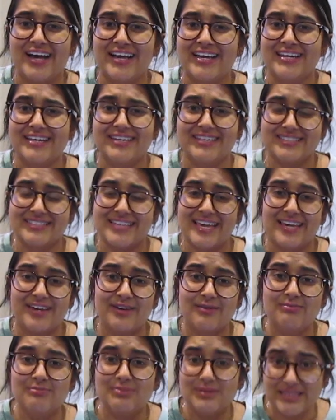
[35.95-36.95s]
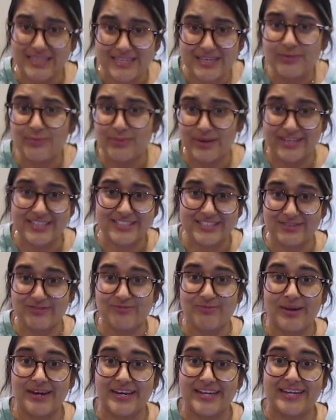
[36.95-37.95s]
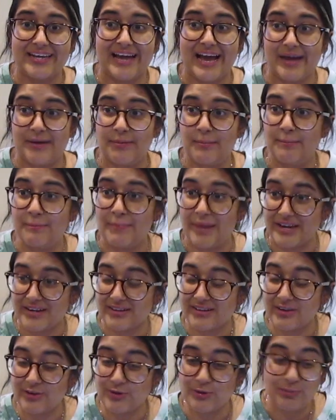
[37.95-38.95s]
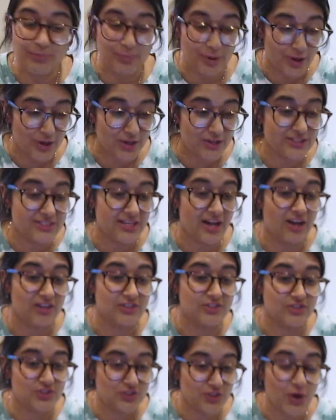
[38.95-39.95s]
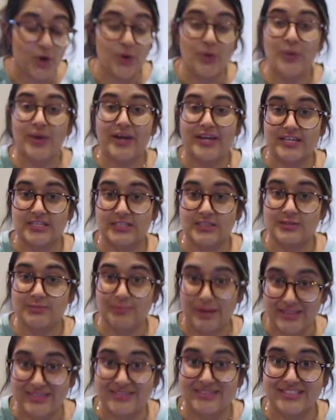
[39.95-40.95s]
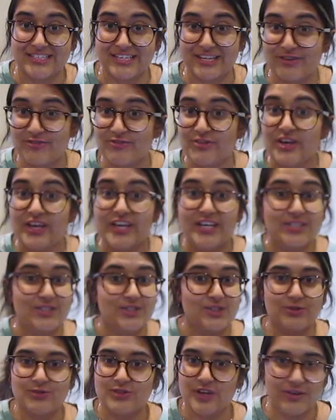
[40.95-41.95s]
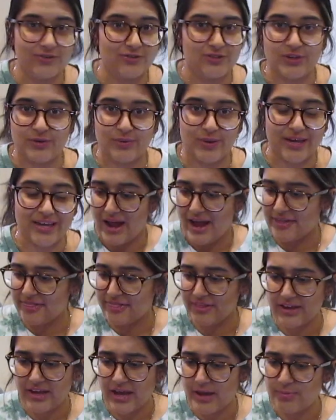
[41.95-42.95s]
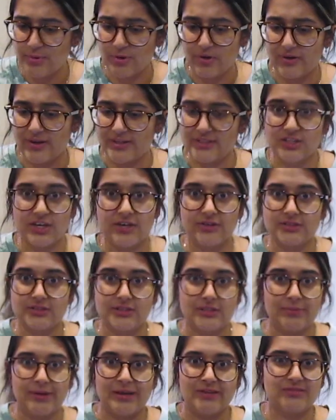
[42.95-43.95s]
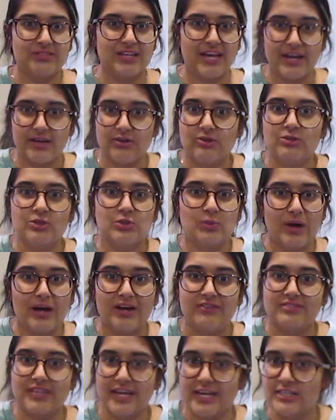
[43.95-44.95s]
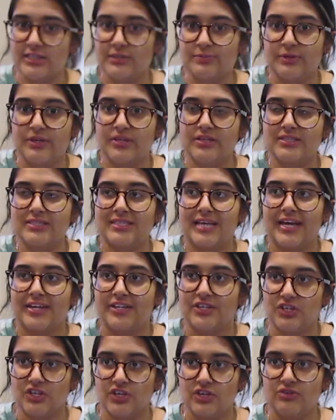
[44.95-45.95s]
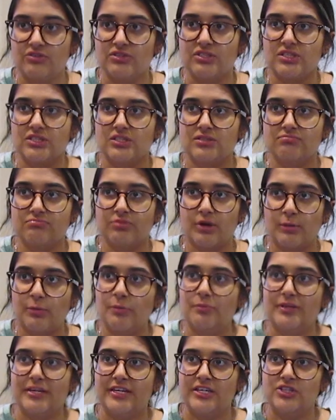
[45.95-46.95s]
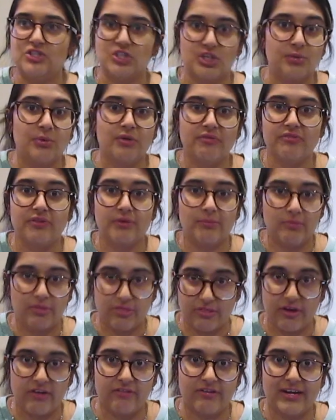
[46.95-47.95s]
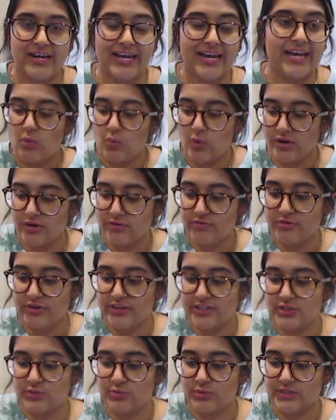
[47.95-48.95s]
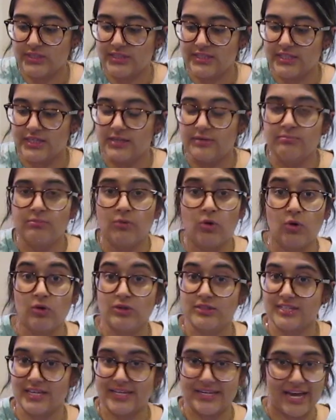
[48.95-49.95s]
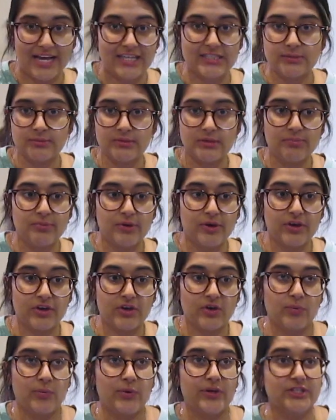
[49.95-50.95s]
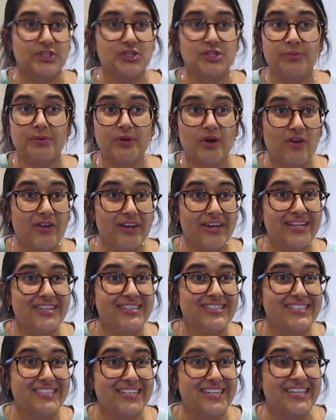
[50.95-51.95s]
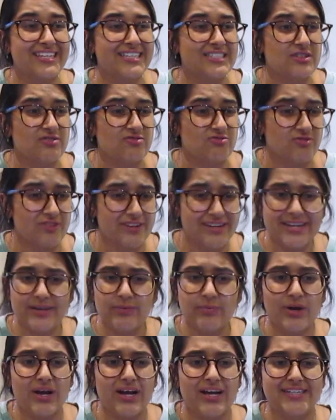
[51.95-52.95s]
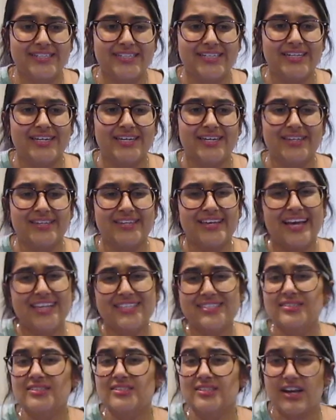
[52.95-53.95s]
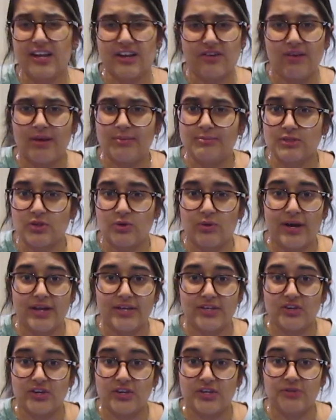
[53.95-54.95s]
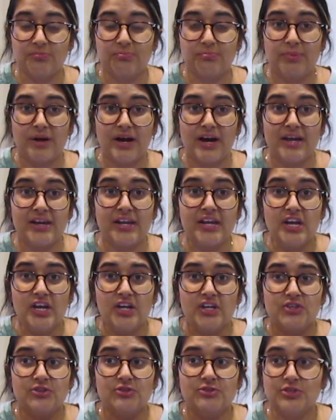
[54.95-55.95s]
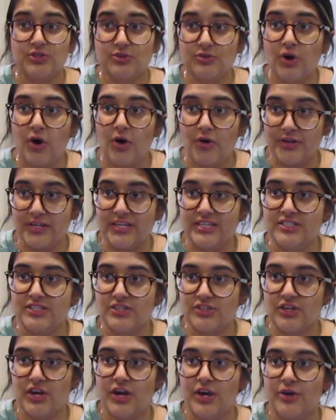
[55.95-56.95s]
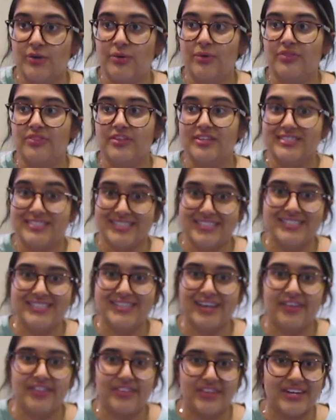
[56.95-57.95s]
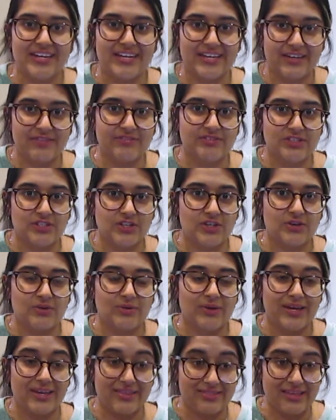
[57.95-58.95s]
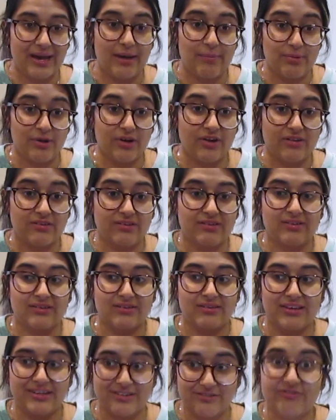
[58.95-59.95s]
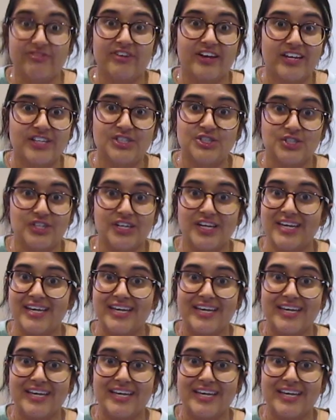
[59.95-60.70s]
It is a complete waste of money and medical books are so expensive, so don't do it. I think I bought in total about 10 or 12 textbooks and used probably 2 of them thoroughly. One of which was the Moore's Anatomy book, which to be honest is really wordy. Yes, the diagrams are quite good, but you do not need to know the detail that it gives you in that book in the first year.